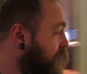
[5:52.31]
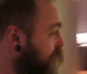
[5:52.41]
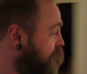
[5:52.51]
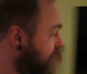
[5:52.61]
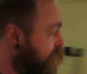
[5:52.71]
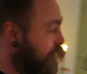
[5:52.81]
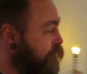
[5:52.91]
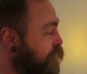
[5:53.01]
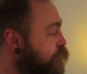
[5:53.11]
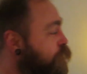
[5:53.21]
like
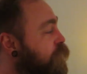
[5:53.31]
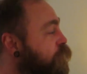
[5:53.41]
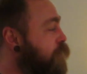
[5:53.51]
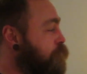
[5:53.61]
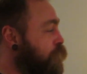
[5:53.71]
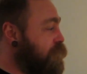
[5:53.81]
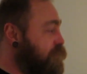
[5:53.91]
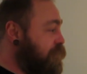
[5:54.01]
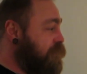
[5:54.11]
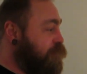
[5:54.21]
having a really great
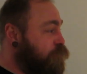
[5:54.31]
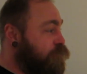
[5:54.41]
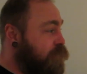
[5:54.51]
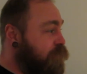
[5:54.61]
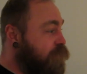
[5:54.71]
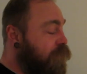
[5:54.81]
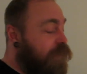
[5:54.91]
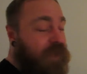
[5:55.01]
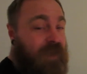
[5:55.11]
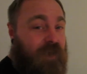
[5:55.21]
birthday so far,
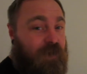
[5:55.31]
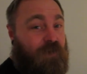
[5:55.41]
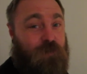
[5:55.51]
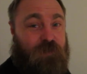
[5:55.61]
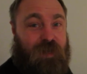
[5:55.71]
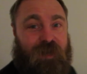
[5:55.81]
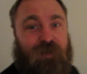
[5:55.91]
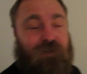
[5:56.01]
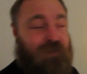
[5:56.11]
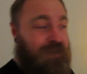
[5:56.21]
I also
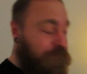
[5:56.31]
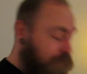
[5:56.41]
had a